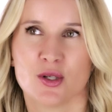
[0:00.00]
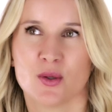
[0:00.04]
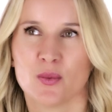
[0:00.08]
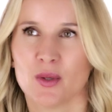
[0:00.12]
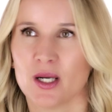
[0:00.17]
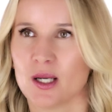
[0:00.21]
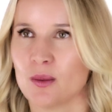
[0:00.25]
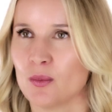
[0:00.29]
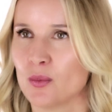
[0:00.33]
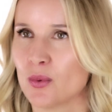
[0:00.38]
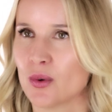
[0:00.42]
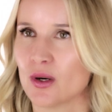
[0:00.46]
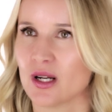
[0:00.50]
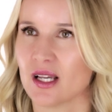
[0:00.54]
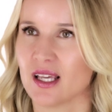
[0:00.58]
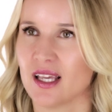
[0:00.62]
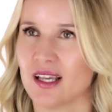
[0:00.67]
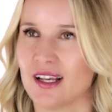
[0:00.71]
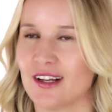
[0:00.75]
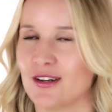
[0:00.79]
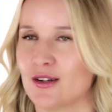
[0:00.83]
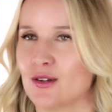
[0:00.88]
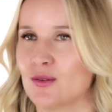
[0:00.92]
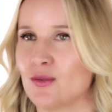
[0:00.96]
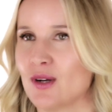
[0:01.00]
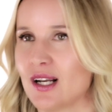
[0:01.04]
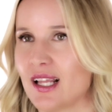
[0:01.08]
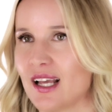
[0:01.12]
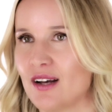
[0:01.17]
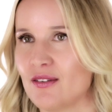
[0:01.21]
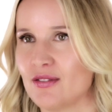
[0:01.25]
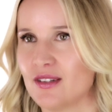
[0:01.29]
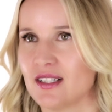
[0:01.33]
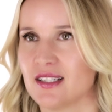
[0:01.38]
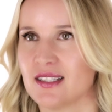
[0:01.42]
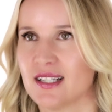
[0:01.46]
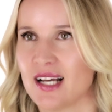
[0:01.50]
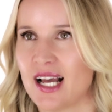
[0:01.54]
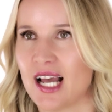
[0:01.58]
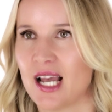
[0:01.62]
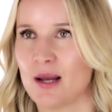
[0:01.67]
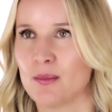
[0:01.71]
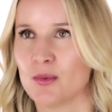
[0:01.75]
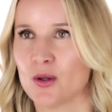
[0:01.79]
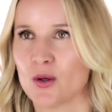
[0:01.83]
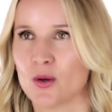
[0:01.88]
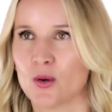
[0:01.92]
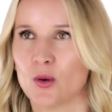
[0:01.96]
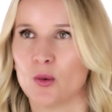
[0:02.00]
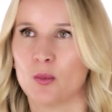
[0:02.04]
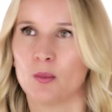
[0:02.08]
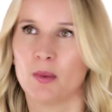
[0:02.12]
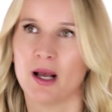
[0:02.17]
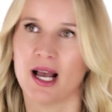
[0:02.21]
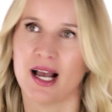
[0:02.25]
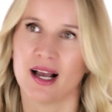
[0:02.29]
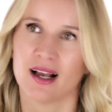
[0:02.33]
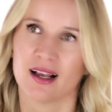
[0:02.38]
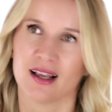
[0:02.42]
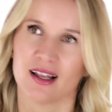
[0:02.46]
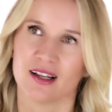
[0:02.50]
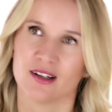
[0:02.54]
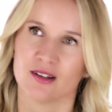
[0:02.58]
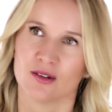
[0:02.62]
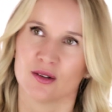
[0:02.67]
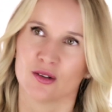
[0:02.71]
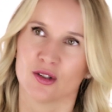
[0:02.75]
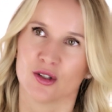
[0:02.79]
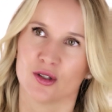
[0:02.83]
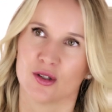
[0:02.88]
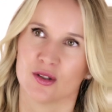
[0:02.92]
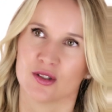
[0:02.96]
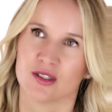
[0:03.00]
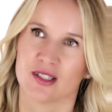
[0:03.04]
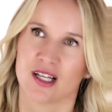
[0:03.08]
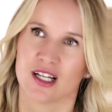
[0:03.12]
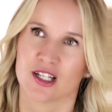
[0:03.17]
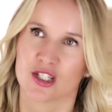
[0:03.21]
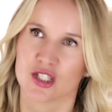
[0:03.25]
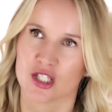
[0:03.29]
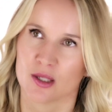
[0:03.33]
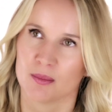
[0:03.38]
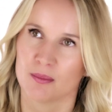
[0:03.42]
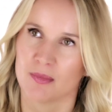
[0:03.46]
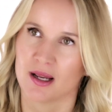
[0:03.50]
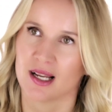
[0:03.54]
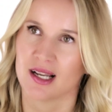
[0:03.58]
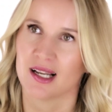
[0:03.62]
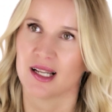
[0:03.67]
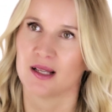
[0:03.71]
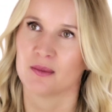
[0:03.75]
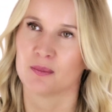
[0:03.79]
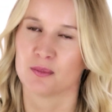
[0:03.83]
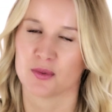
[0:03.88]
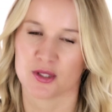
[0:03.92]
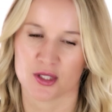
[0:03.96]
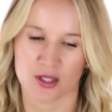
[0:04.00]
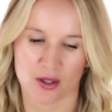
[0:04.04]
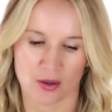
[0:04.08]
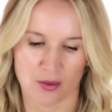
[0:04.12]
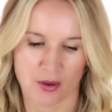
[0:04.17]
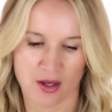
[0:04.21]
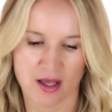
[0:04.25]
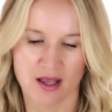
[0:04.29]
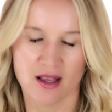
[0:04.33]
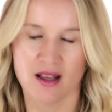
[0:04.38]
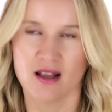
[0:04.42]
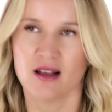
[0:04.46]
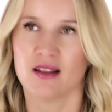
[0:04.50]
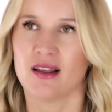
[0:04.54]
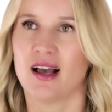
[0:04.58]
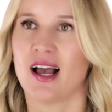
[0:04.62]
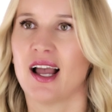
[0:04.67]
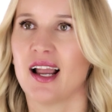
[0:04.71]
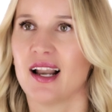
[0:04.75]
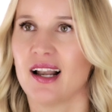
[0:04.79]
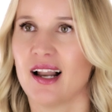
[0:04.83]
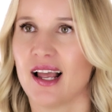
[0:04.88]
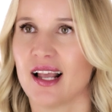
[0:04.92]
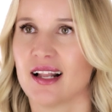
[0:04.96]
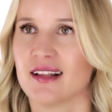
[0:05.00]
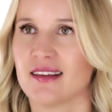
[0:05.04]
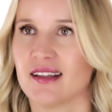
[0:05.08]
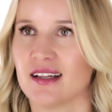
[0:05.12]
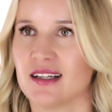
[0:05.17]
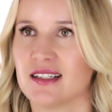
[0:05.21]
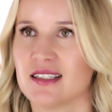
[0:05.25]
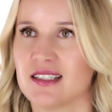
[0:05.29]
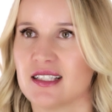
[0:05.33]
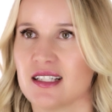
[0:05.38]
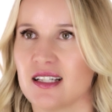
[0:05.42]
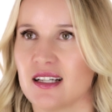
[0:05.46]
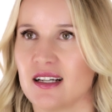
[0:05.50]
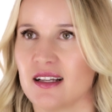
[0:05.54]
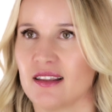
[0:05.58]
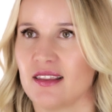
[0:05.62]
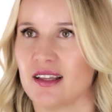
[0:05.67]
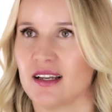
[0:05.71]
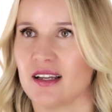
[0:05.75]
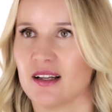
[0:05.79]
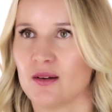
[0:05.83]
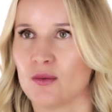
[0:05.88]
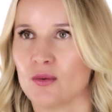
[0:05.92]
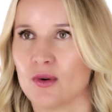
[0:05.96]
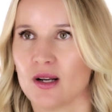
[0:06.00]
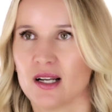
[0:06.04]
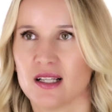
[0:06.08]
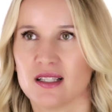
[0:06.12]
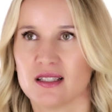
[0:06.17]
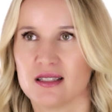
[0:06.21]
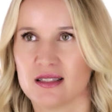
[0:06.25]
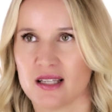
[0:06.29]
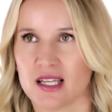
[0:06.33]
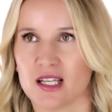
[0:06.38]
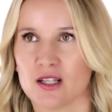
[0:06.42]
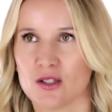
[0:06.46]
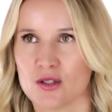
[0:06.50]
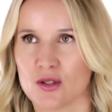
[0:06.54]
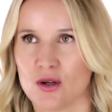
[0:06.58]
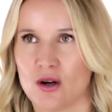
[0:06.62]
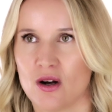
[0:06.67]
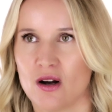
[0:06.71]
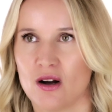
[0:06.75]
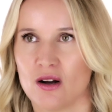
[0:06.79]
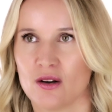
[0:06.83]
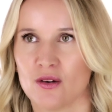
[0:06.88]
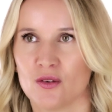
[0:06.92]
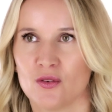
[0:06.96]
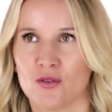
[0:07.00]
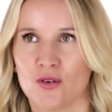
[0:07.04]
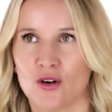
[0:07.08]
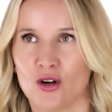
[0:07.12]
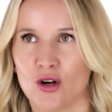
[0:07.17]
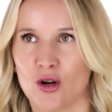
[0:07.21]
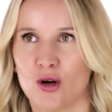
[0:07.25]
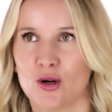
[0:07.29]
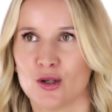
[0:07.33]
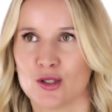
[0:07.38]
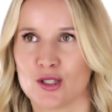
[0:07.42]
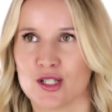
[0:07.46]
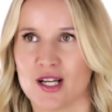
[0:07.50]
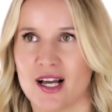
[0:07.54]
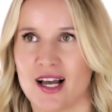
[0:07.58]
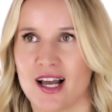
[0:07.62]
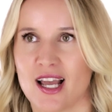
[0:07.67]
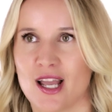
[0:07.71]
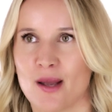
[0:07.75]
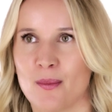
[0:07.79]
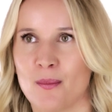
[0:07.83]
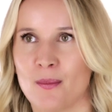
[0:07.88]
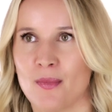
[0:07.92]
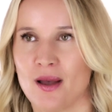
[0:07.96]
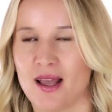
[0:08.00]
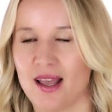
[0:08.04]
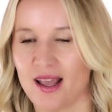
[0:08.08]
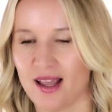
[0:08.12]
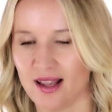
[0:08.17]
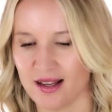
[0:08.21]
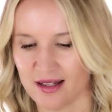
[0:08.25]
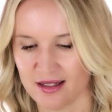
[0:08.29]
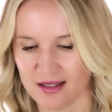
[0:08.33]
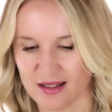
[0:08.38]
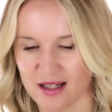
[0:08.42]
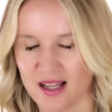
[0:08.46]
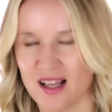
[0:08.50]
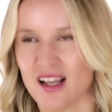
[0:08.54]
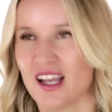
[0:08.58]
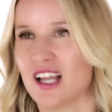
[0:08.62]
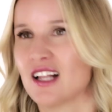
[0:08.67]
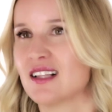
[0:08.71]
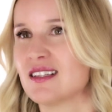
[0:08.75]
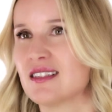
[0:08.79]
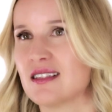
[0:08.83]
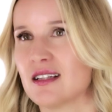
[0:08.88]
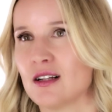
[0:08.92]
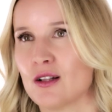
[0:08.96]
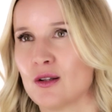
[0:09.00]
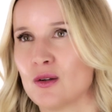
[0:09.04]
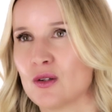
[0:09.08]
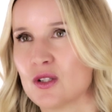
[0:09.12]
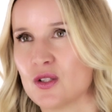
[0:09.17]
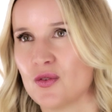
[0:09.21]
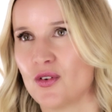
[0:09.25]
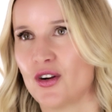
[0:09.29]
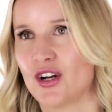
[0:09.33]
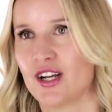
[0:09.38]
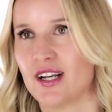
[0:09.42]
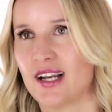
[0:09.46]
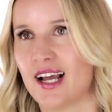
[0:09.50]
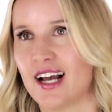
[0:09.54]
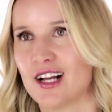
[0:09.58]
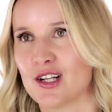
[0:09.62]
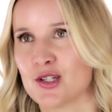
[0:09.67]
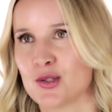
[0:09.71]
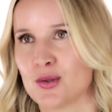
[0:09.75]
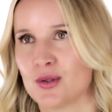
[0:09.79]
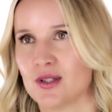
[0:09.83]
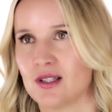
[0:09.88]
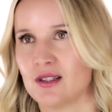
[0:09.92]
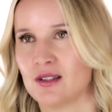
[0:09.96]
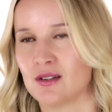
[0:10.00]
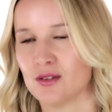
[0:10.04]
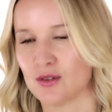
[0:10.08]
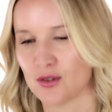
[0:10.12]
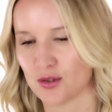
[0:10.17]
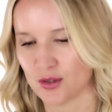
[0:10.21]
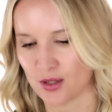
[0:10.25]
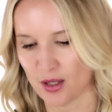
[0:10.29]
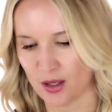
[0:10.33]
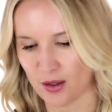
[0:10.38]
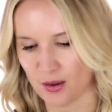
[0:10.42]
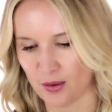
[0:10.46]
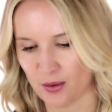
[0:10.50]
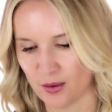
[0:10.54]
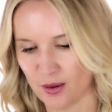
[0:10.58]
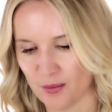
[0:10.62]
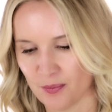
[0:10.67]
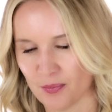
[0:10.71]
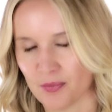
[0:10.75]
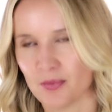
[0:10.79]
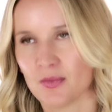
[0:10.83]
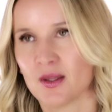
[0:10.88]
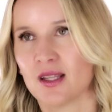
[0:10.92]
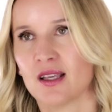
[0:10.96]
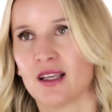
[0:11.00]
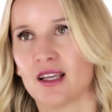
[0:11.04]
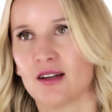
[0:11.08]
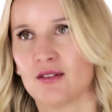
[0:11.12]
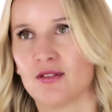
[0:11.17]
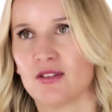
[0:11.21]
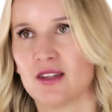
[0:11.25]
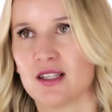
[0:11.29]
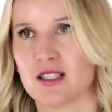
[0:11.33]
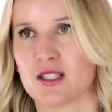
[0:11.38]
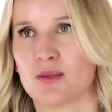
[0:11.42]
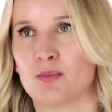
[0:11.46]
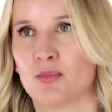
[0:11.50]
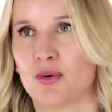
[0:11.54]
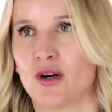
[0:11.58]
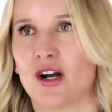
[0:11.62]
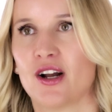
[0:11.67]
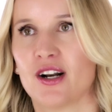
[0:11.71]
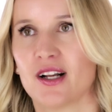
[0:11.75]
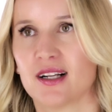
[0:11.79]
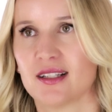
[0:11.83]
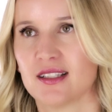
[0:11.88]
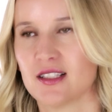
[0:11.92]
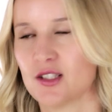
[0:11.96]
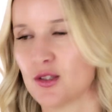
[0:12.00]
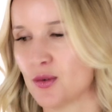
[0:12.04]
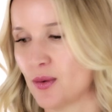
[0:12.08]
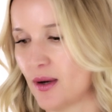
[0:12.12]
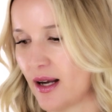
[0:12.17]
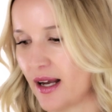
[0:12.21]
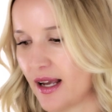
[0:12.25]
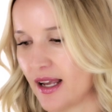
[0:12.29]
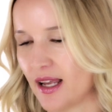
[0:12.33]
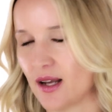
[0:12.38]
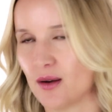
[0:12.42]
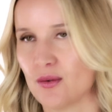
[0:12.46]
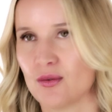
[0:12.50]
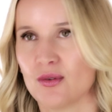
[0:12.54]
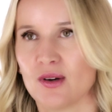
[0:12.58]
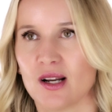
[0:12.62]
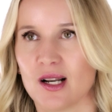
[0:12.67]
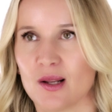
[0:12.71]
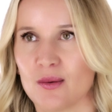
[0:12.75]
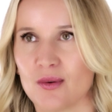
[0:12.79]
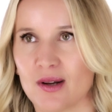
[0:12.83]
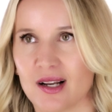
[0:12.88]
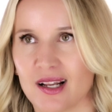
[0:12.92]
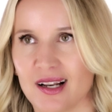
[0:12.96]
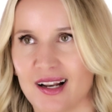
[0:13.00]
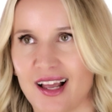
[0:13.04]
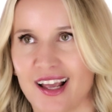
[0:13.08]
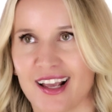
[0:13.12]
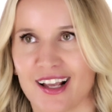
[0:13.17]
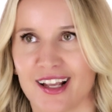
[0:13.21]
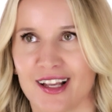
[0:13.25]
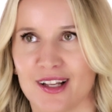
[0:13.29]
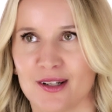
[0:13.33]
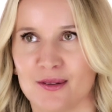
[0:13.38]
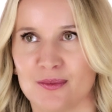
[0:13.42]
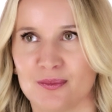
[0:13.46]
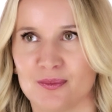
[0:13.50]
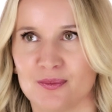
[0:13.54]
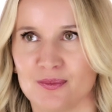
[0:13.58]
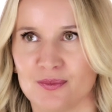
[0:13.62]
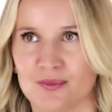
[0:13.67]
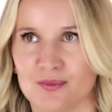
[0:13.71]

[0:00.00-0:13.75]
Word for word: you know, when I'm working, I don't really have the time to go back and, you know, touch up my lips. So I like the idea that it really stays on for a long time and it still looks very natural. So give this product a try. I really, really like it.